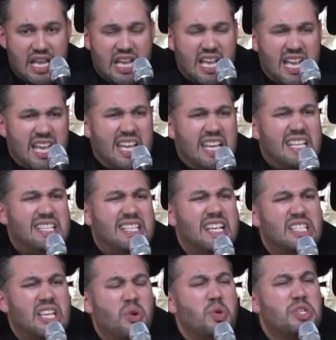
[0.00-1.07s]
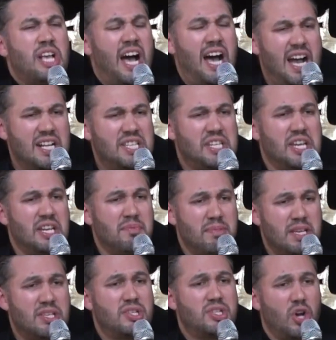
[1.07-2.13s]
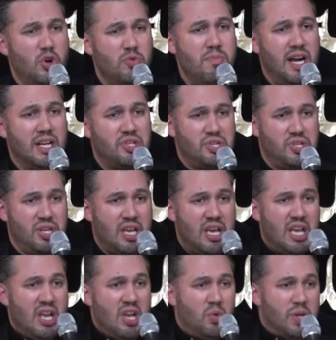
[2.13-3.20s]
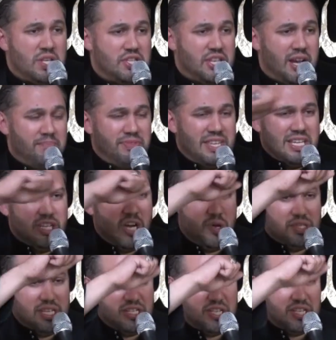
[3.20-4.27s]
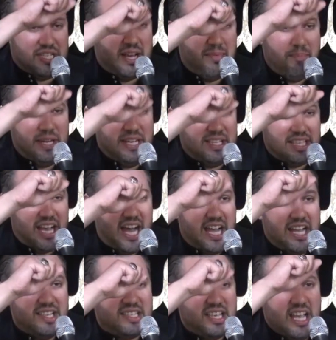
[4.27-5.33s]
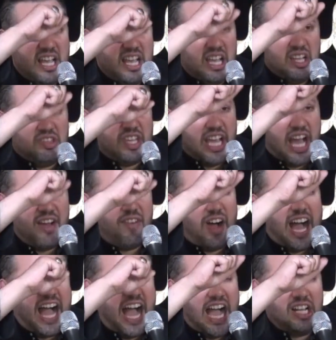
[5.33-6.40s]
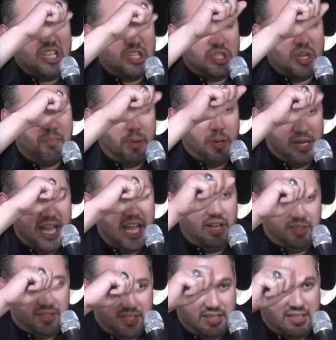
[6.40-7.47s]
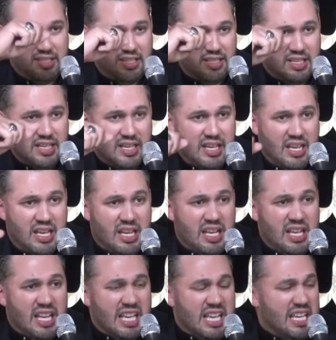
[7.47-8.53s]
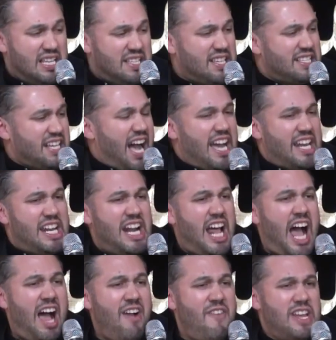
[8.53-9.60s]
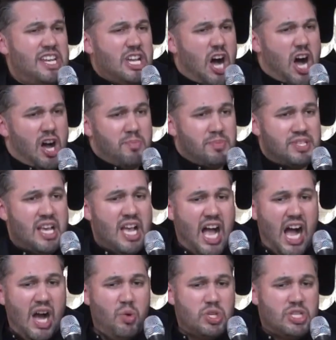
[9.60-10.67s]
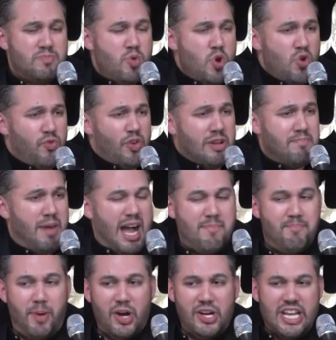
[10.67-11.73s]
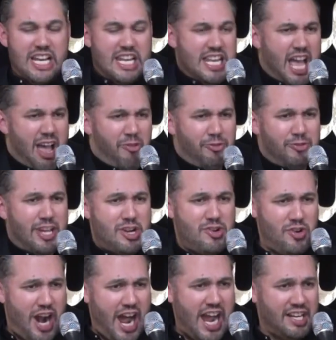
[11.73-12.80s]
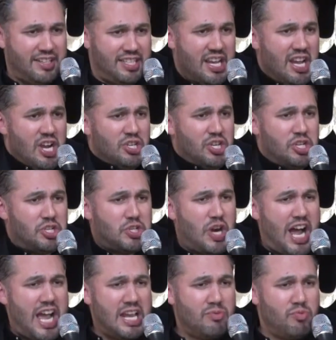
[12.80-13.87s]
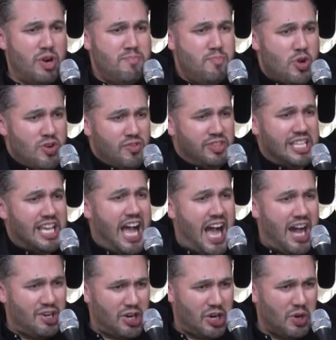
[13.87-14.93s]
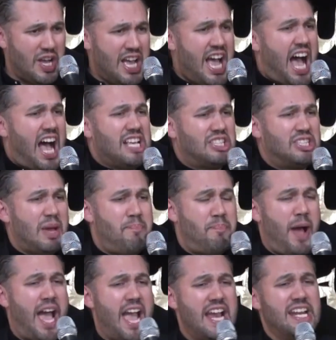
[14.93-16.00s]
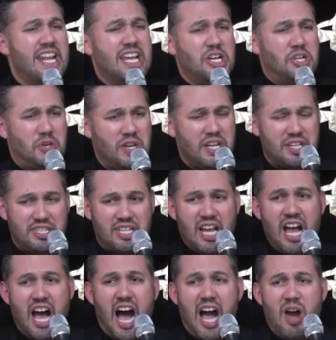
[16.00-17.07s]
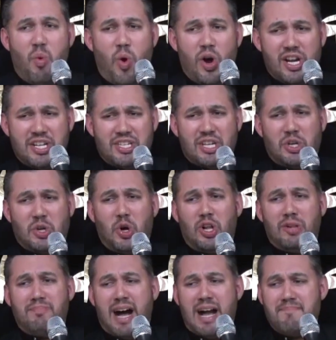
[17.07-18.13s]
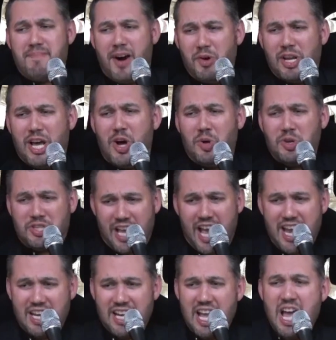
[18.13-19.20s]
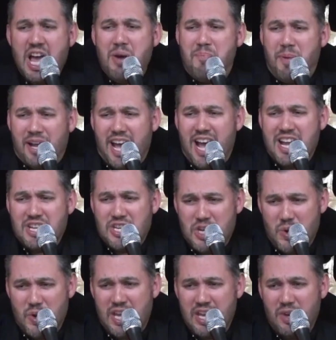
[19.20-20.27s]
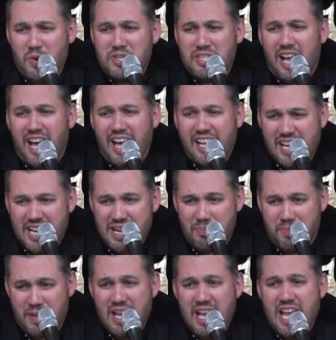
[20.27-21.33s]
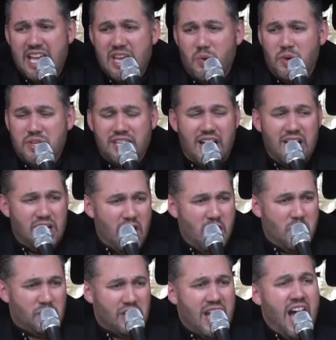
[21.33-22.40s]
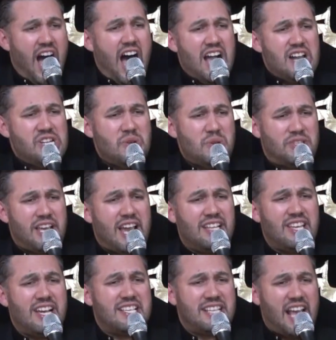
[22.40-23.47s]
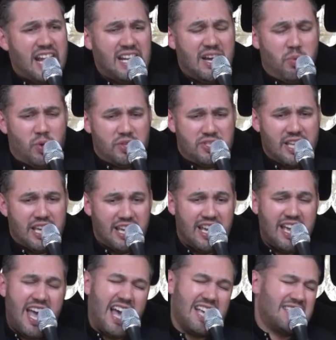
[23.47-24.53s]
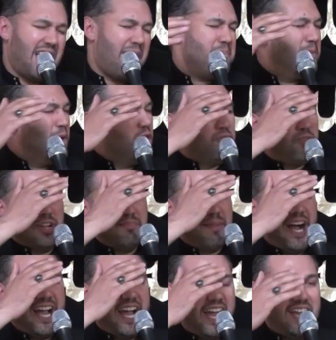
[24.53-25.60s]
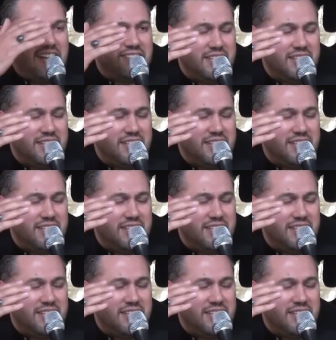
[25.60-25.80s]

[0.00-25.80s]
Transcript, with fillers: He says, it was hurting me so much. When something goes into somebody's eyes, they have hands to pull out. He says, I didn't have any arms. I was moving my body left and right to try and remove the arrow as the pain increased. I wanted to call my Mola Hussein, but I knew he was gharib. He was alone. I knew Sayyida Zainab was there as I'm moving my head